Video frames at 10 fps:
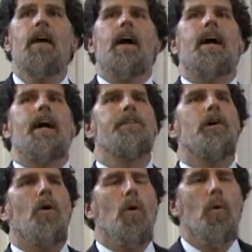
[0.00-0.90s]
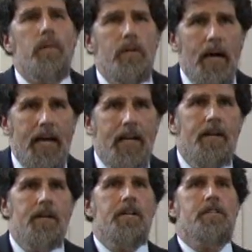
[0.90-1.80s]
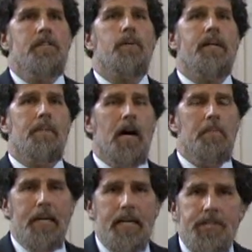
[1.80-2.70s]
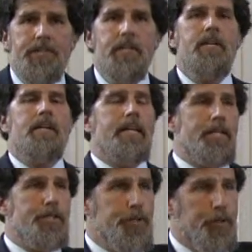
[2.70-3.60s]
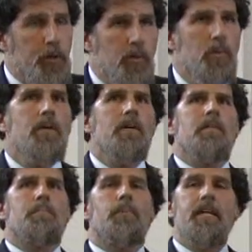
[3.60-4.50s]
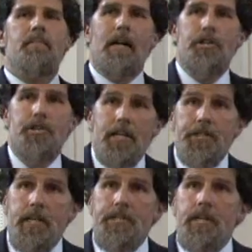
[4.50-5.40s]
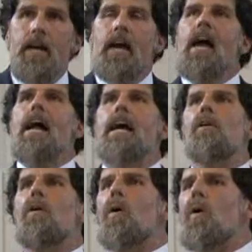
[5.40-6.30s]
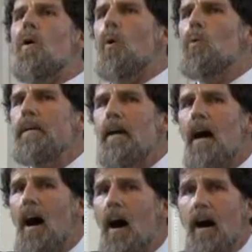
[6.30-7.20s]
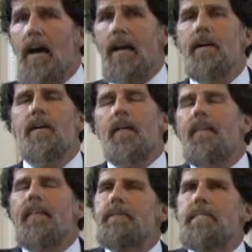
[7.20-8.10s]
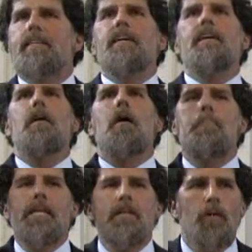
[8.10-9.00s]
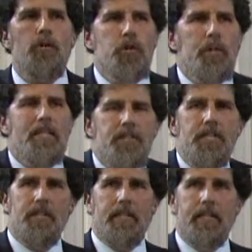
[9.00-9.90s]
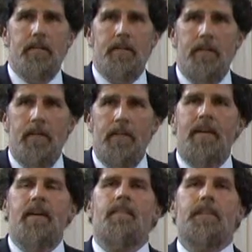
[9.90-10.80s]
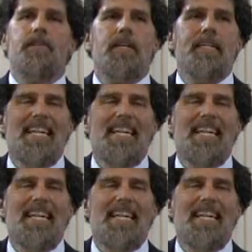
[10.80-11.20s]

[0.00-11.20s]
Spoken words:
And the only way to bring about peace is through bringing about justice. And only let me say, opinion polls show consistently that there's